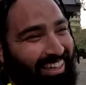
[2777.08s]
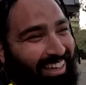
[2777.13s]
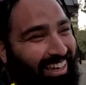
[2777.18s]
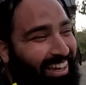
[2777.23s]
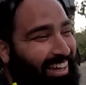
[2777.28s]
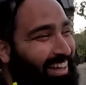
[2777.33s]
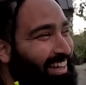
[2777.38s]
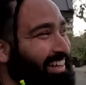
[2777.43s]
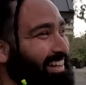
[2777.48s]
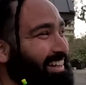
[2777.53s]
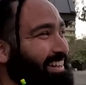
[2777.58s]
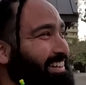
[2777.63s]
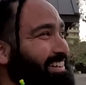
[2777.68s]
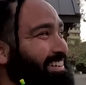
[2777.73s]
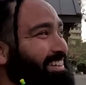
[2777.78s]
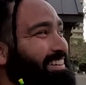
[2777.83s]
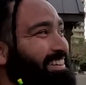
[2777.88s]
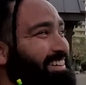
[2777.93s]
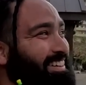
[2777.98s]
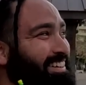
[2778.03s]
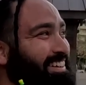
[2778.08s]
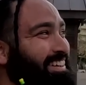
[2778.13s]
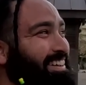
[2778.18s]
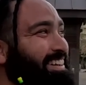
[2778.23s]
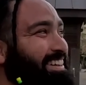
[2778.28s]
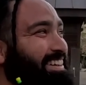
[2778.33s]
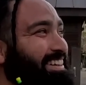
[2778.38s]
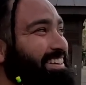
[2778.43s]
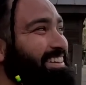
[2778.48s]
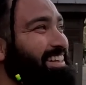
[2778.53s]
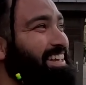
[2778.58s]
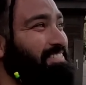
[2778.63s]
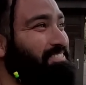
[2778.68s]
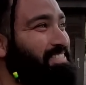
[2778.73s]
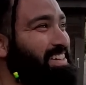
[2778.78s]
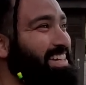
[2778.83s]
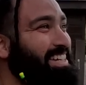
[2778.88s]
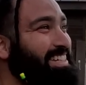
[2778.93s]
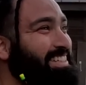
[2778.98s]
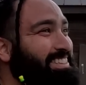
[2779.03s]
Yeah. Mm-hmm. The
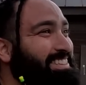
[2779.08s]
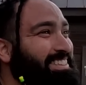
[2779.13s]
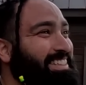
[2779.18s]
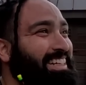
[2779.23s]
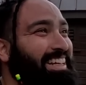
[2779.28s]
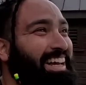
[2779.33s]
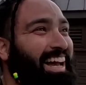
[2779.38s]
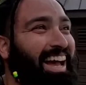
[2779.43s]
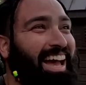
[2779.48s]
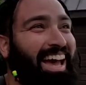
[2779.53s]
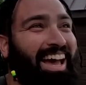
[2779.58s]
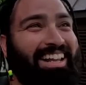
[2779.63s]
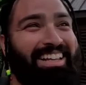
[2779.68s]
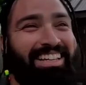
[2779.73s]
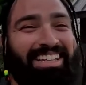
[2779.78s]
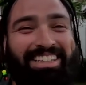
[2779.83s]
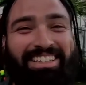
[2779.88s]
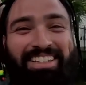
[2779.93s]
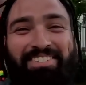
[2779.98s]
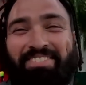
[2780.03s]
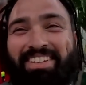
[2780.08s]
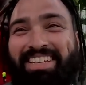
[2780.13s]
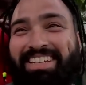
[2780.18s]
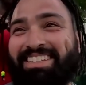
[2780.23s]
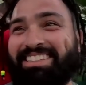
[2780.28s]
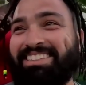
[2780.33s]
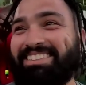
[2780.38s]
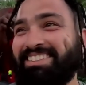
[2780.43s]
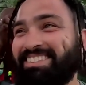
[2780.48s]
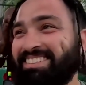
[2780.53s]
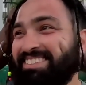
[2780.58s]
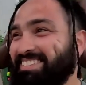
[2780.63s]
beads. I had to get the beads.